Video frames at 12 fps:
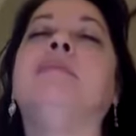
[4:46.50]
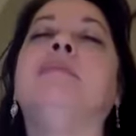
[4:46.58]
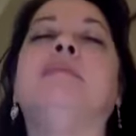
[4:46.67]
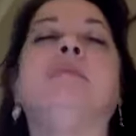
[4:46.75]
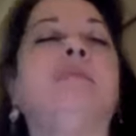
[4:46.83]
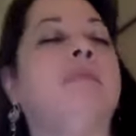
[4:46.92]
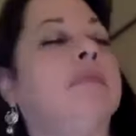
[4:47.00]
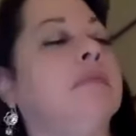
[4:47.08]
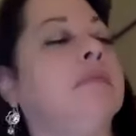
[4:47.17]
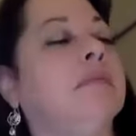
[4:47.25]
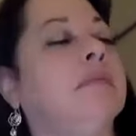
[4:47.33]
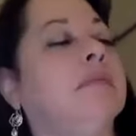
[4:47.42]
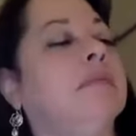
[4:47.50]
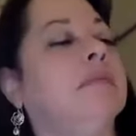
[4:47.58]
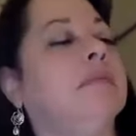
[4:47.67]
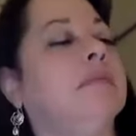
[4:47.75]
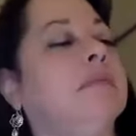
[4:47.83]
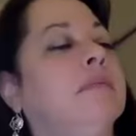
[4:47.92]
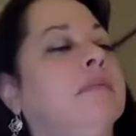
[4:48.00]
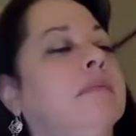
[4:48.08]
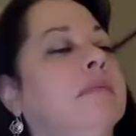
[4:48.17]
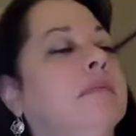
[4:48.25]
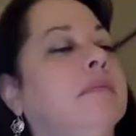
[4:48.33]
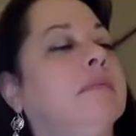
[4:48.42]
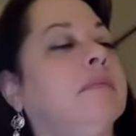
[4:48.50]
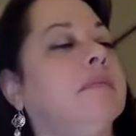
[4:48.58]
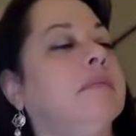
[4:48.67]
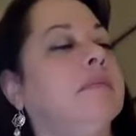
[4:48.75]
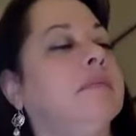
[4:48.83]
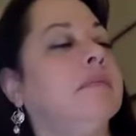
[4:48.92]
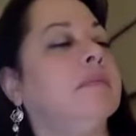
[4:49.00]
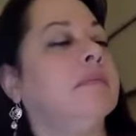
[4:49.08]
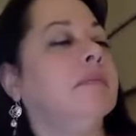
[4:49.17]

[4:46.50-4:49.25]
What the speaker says: (silence)